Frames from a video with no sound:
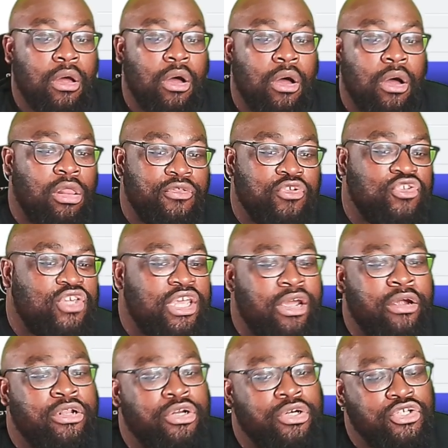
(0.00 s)
All of these
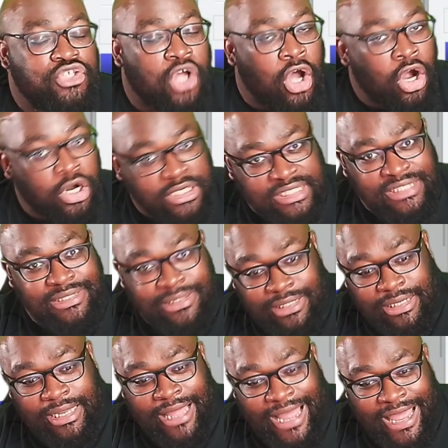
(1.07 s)
characters are still
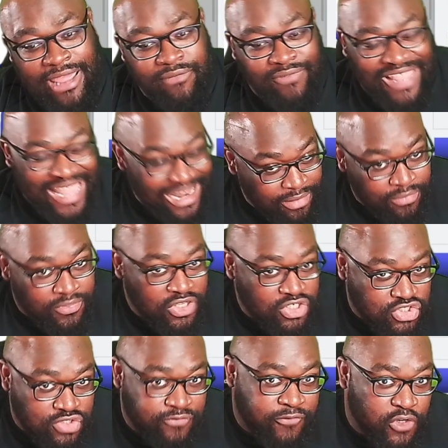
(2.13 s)
alive in
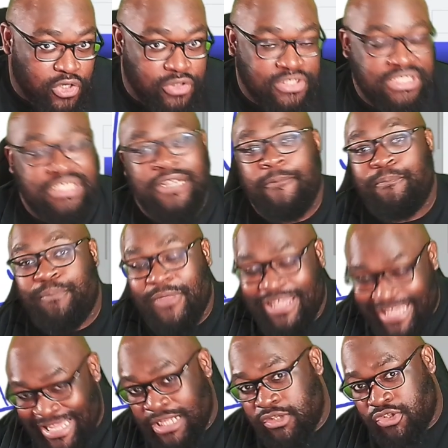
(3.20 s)
this verse
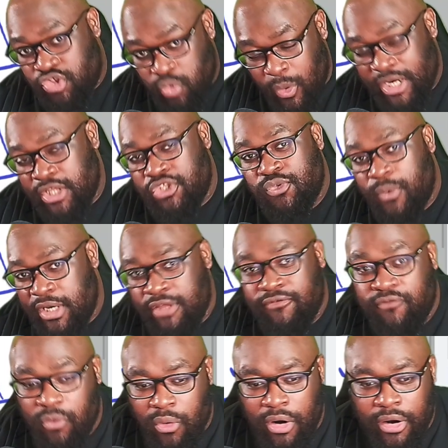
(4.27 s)
in
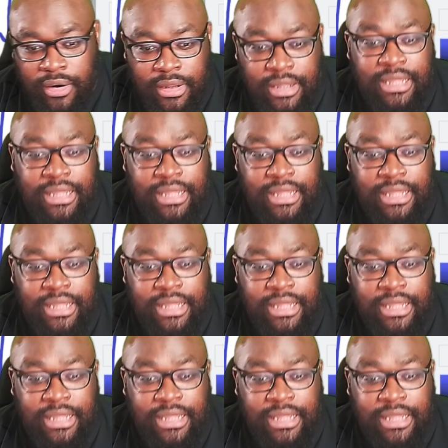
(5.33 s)
2024.